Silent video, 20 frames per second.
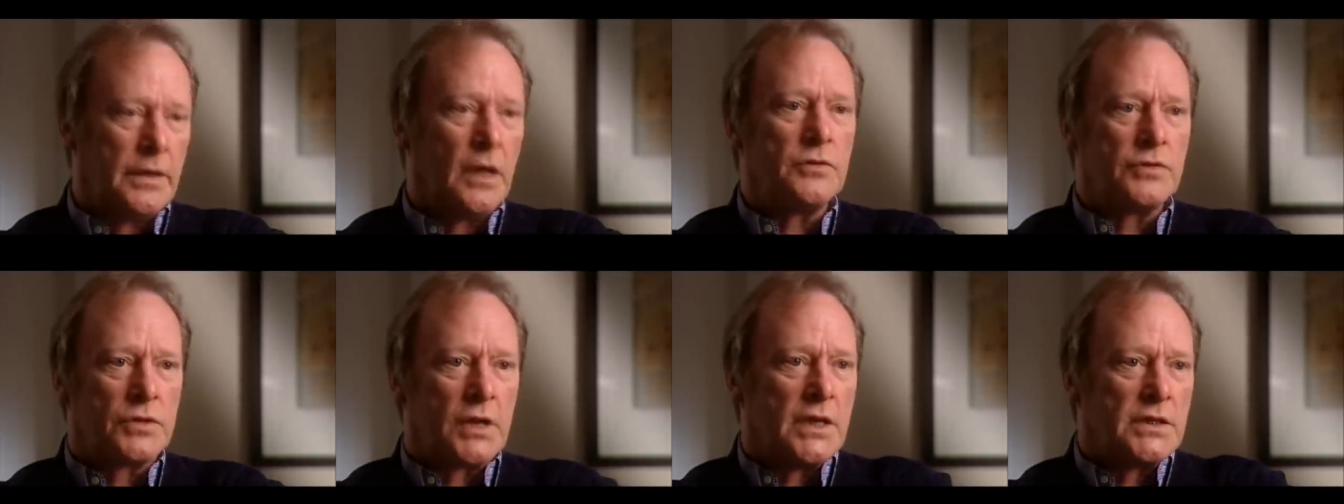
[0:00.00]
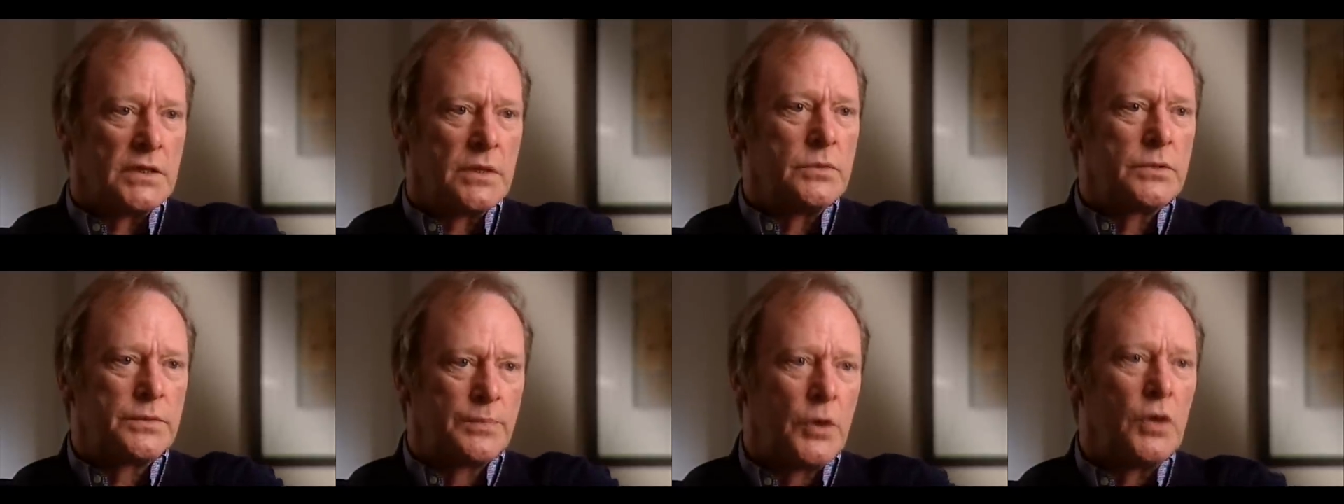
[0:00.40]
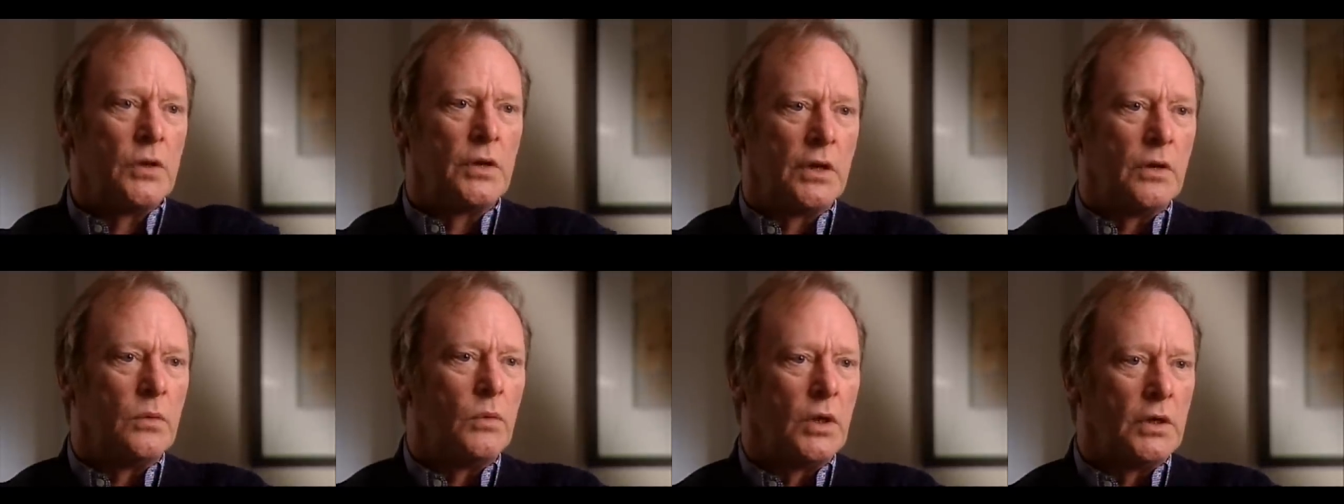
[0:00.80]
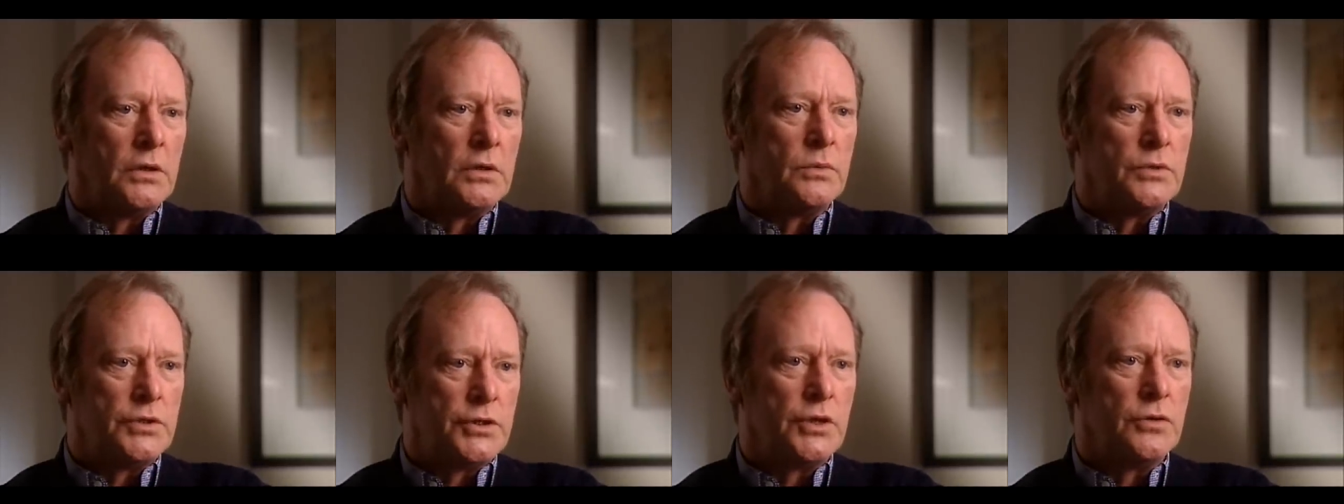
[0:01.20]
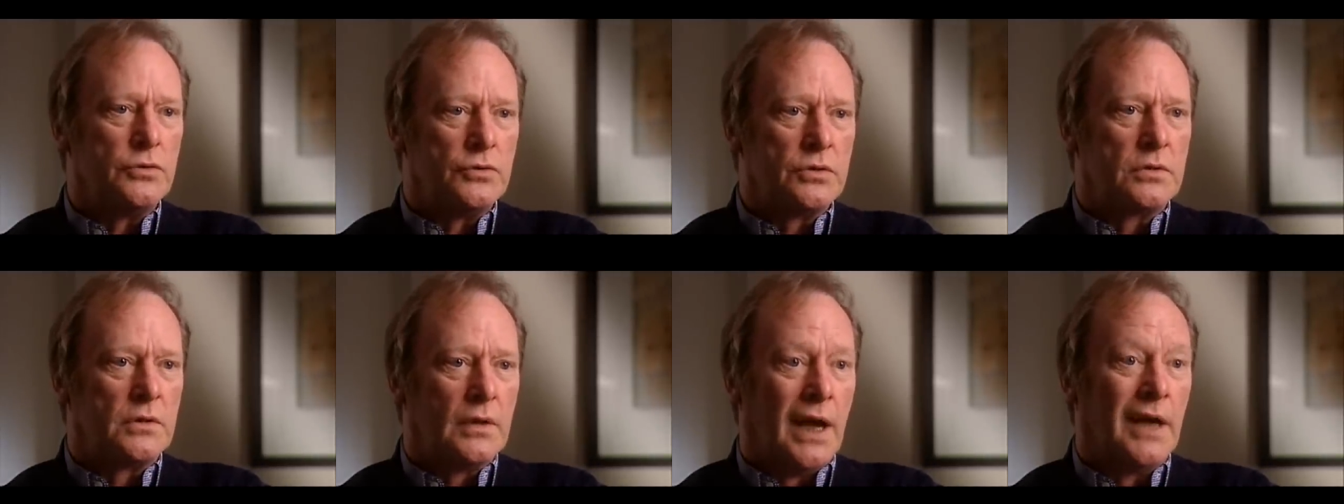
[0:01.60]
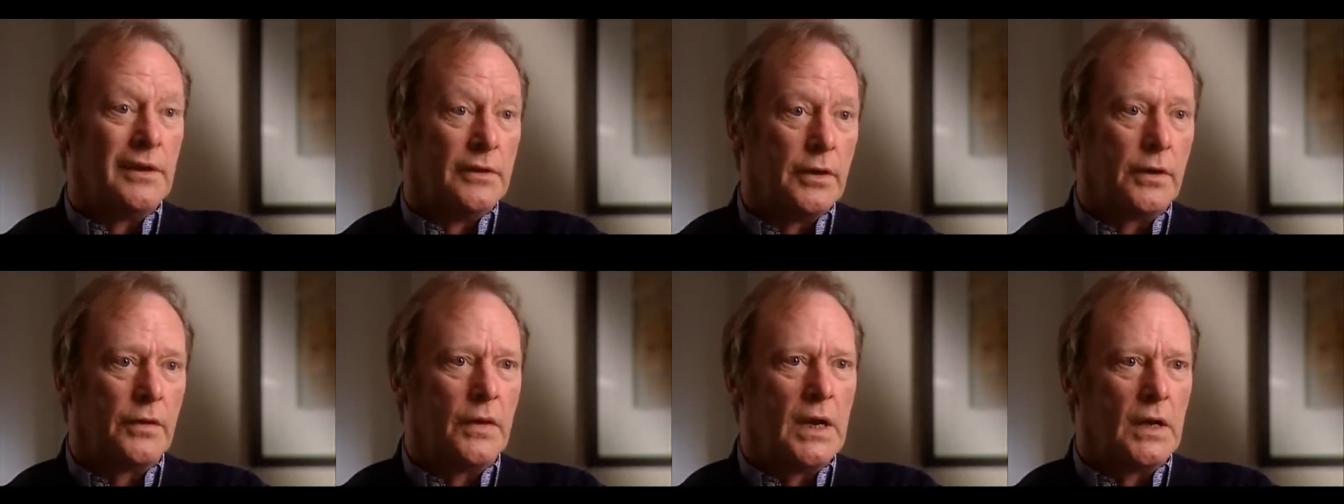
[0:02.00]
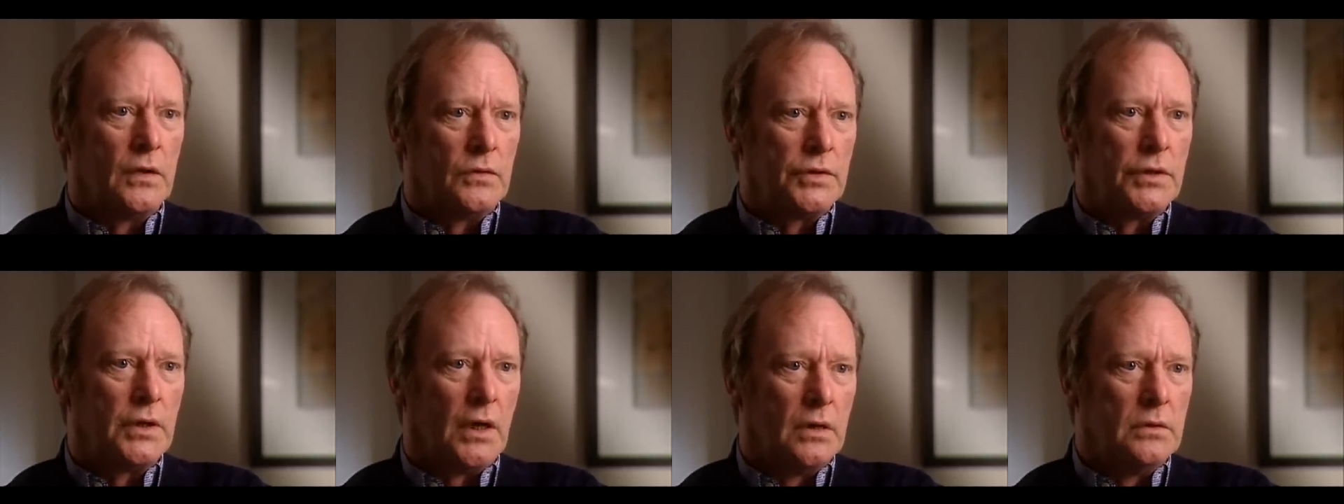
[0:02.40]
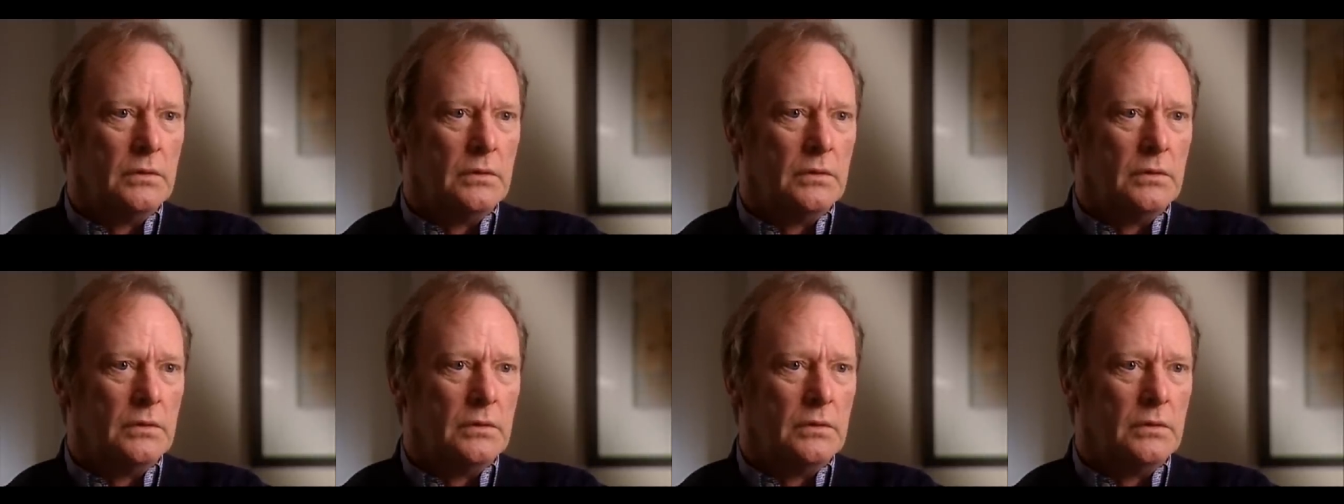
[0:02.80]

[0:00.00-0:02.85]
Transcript: those days, it was purely a word that was used underground, you know,